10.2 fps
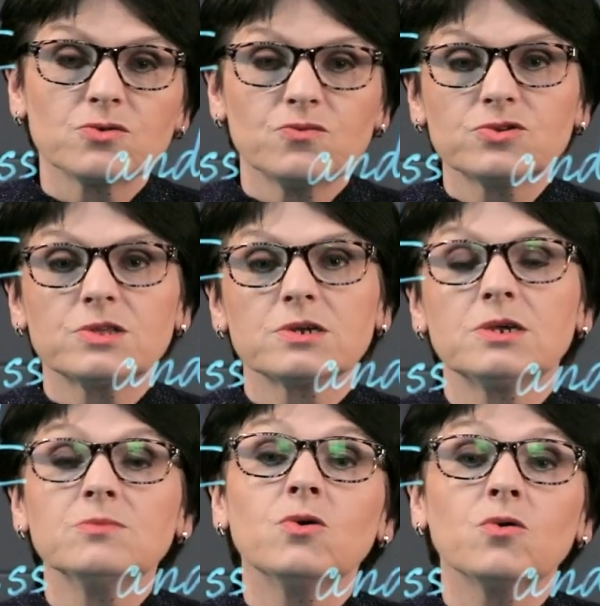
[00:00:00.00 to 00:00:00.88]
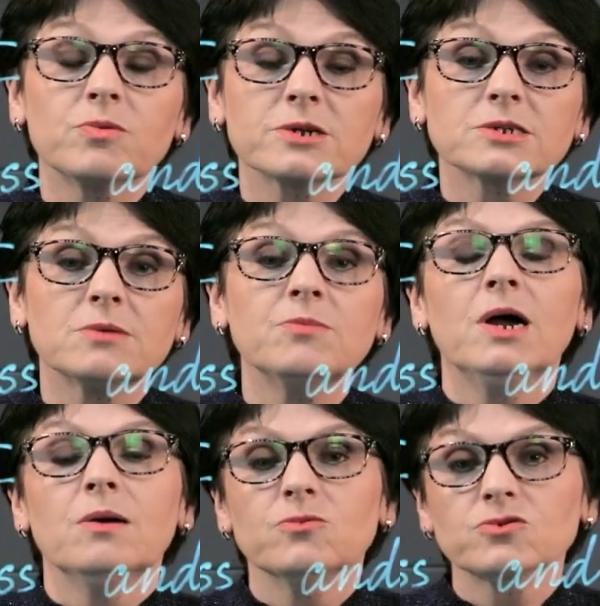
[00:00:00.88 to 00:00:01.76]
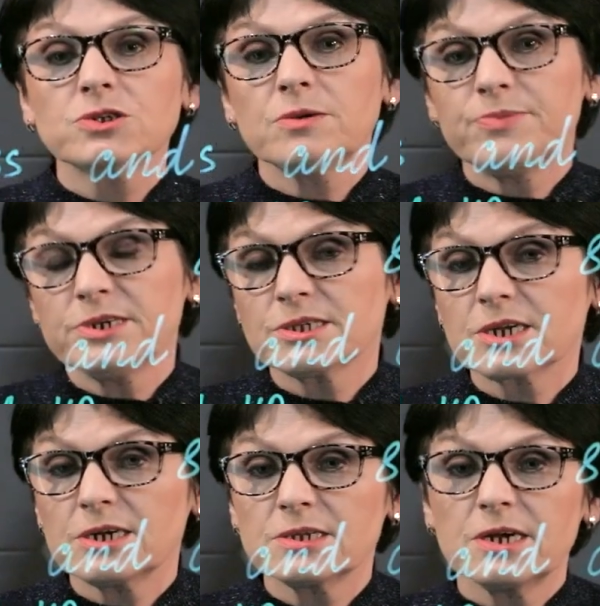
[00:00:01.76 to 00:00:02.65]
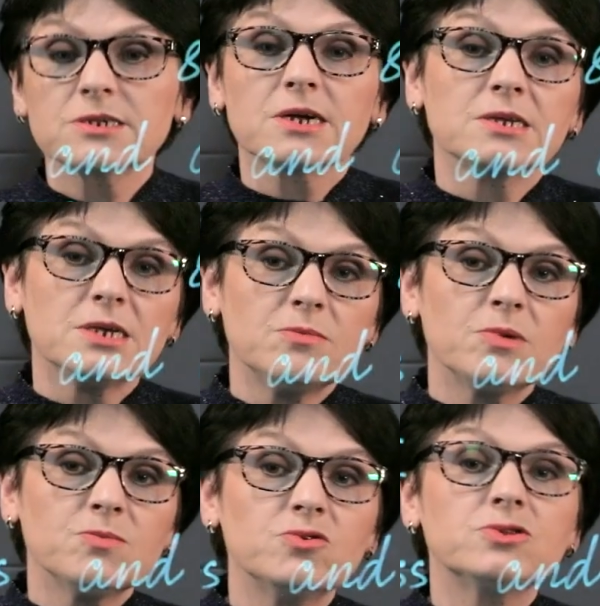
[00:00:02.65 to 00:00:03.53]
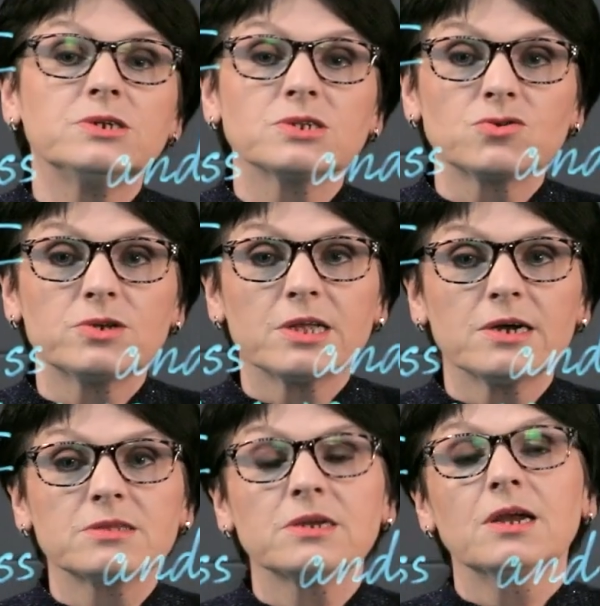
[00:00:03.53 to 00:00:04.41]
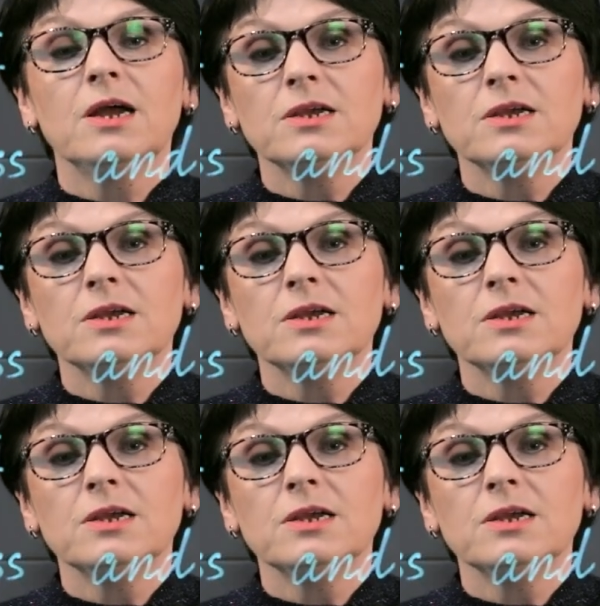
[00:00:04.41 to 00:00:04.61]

This is how you can predict what the results of nuclear processes will be.